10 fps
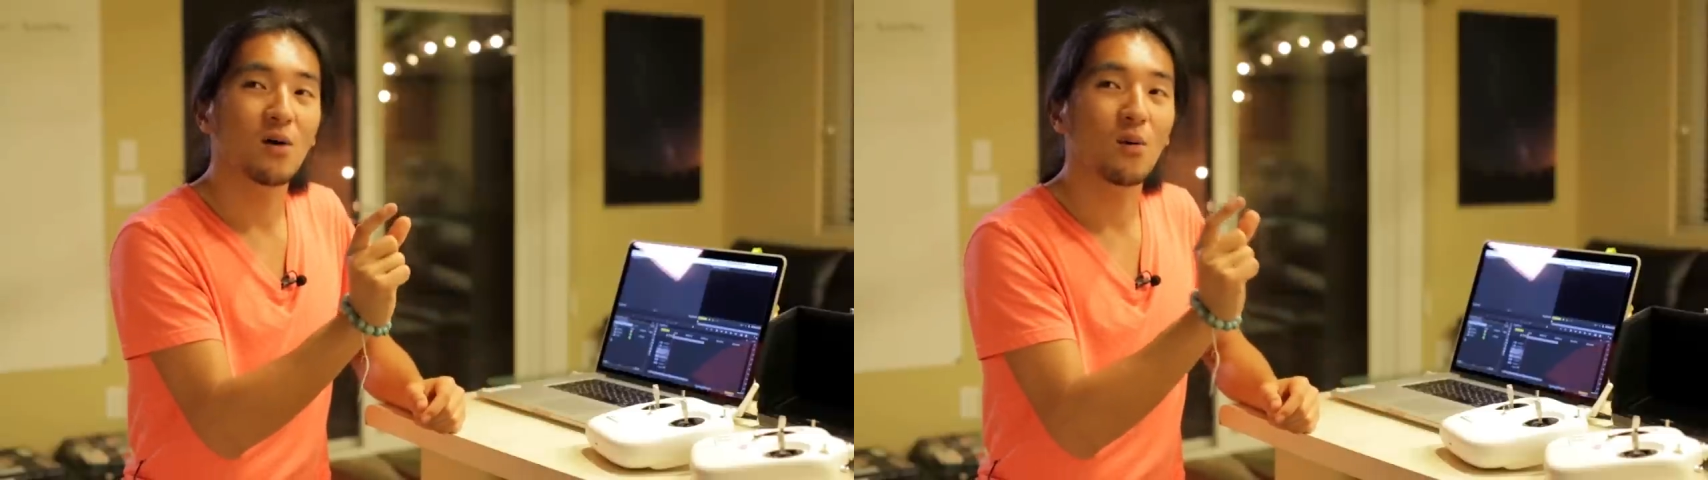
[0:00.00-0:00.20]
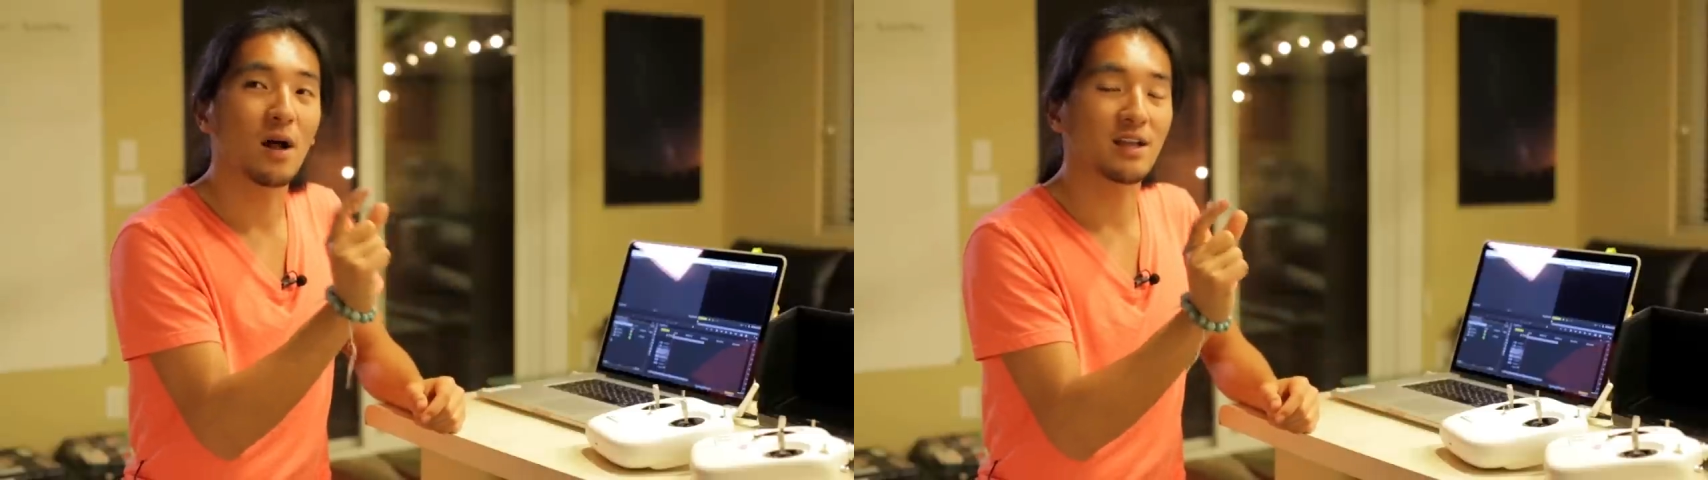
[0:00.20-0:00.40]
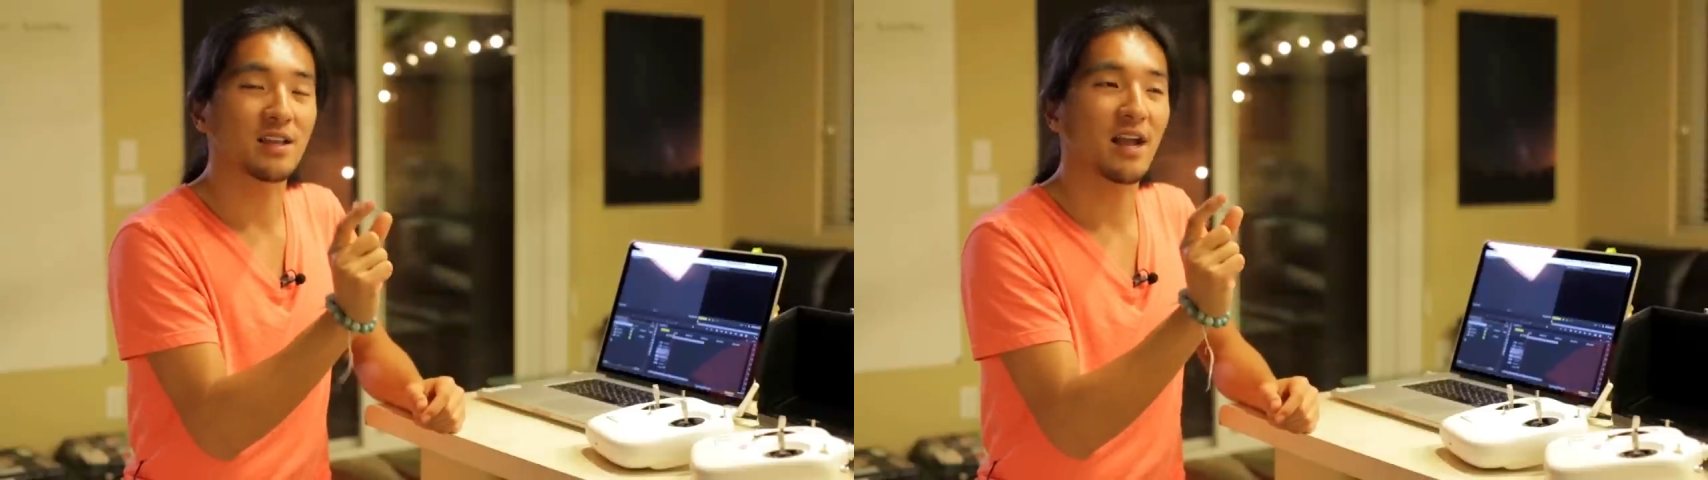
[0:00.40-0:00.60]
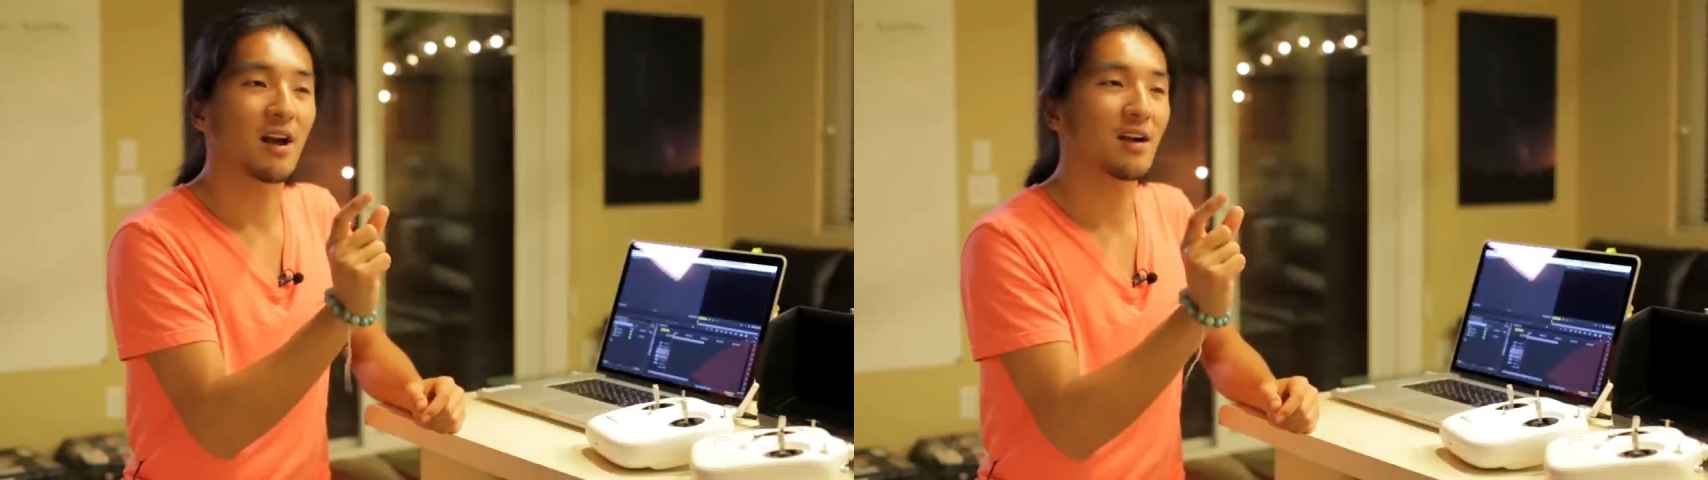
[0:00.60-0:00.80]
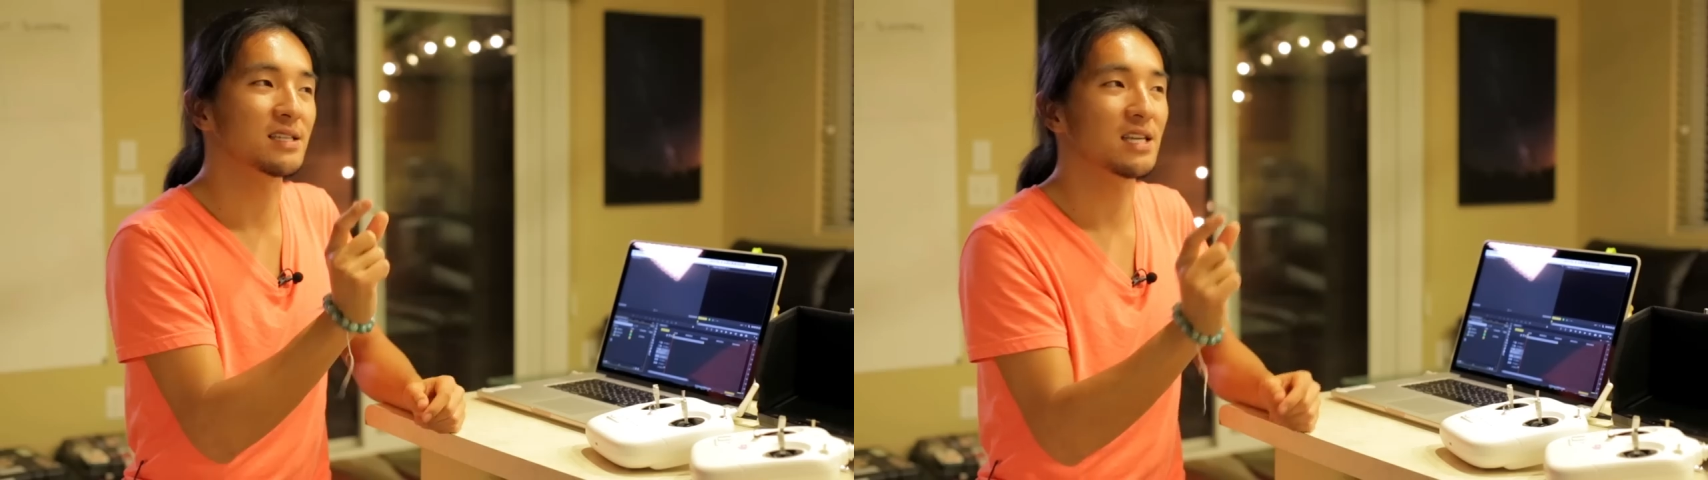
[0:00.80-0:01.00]
while in the
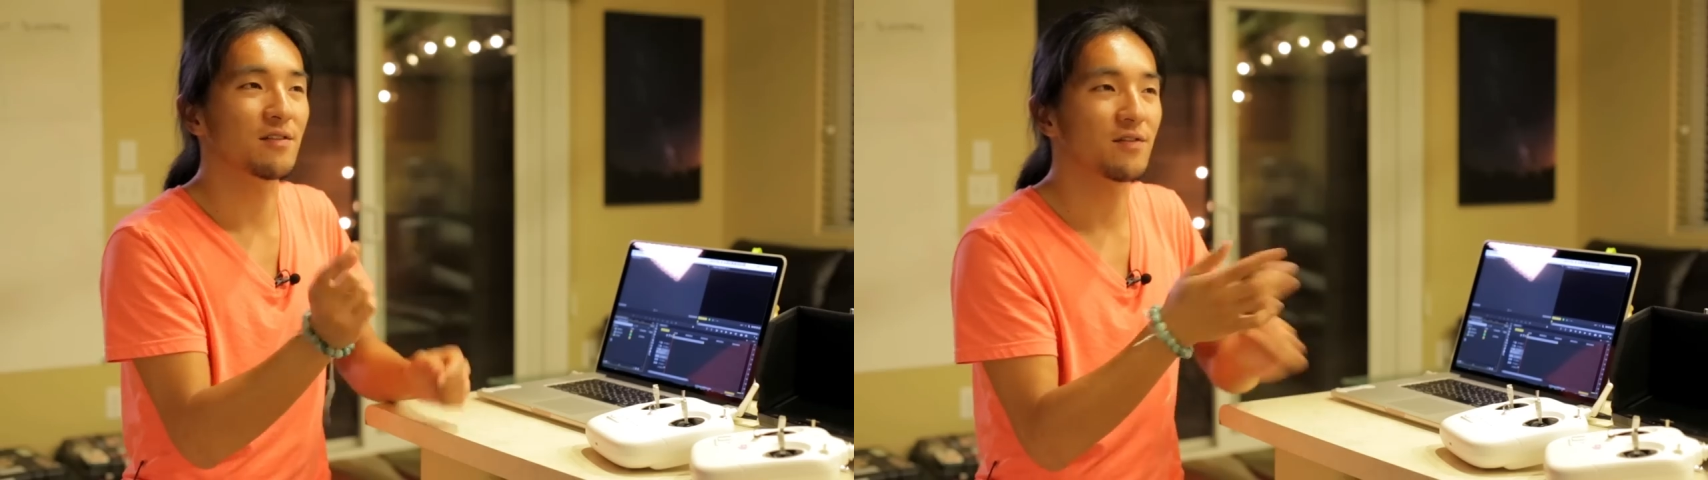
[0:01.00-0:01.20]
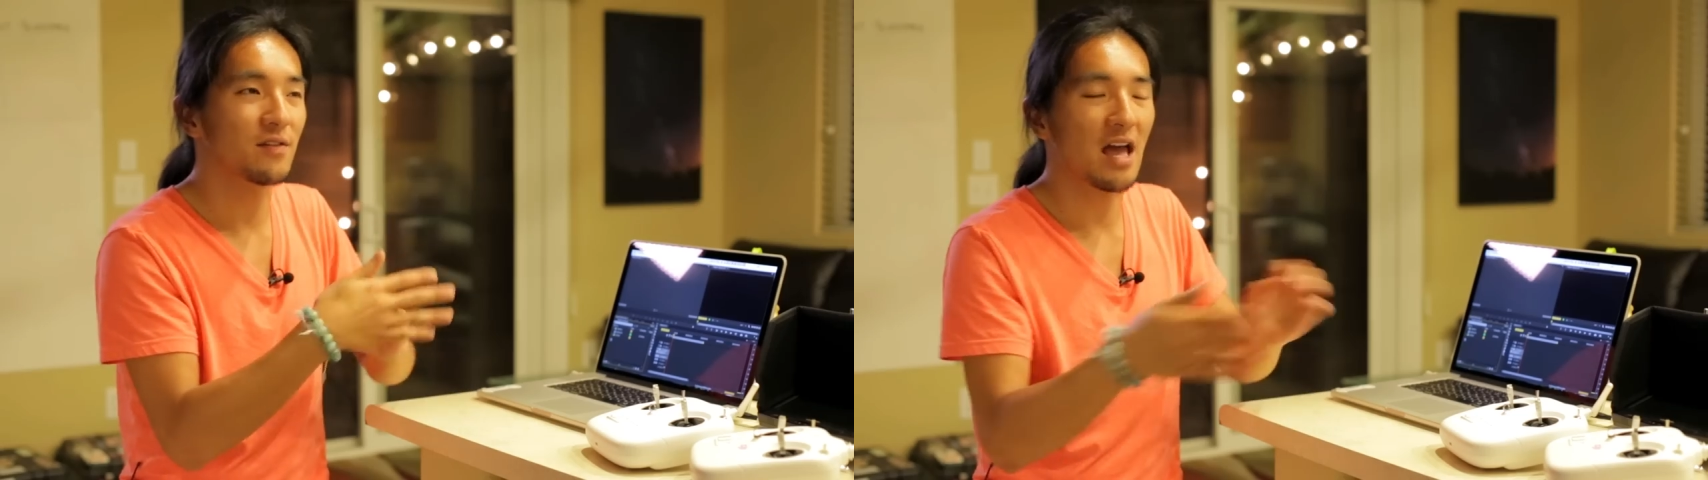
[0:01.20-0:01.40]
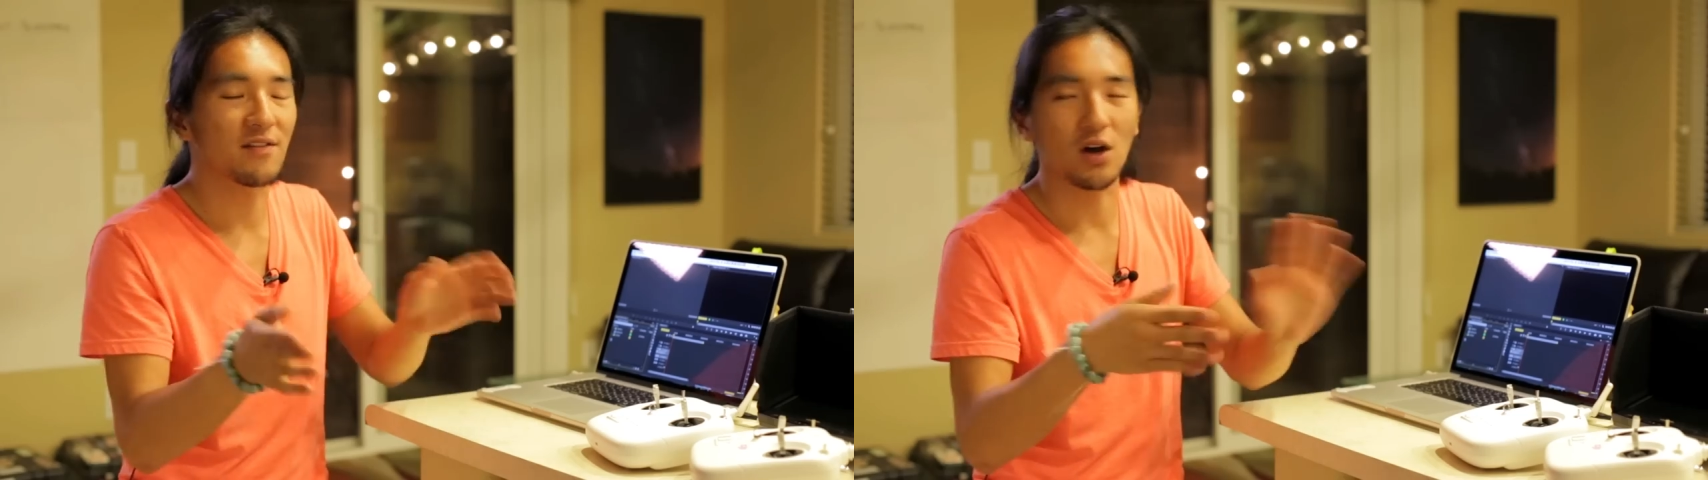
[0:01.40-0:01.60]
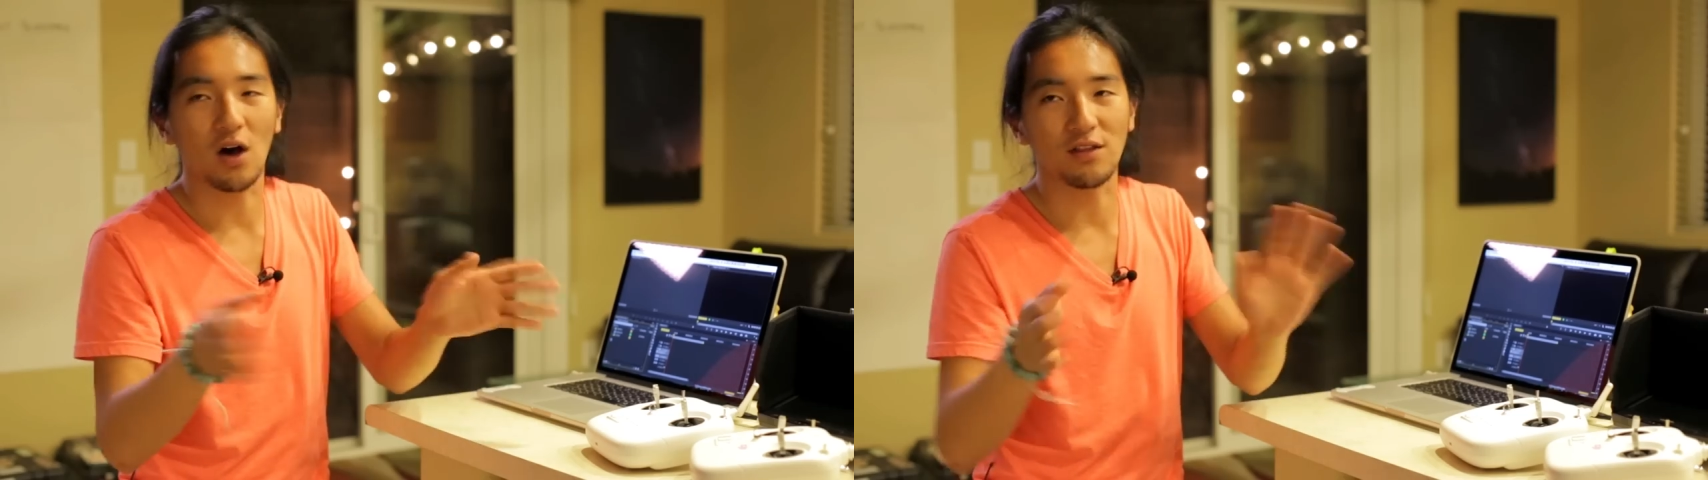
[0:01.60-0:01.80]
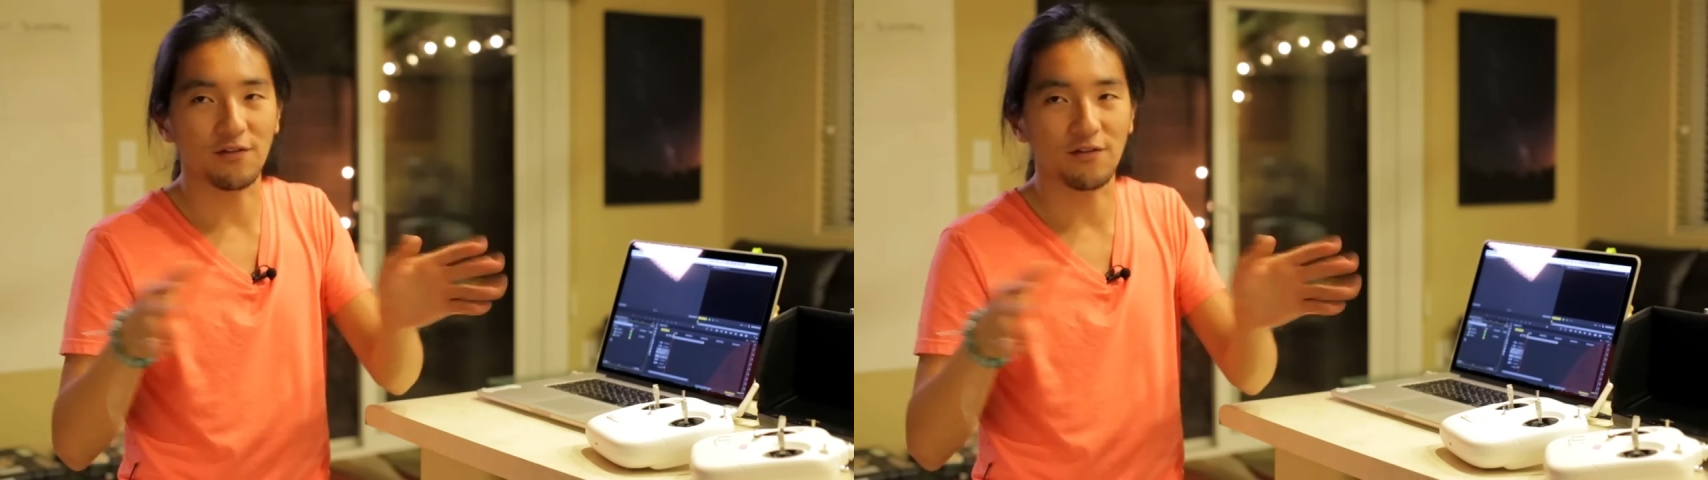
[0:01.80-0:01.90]
air instead of having all the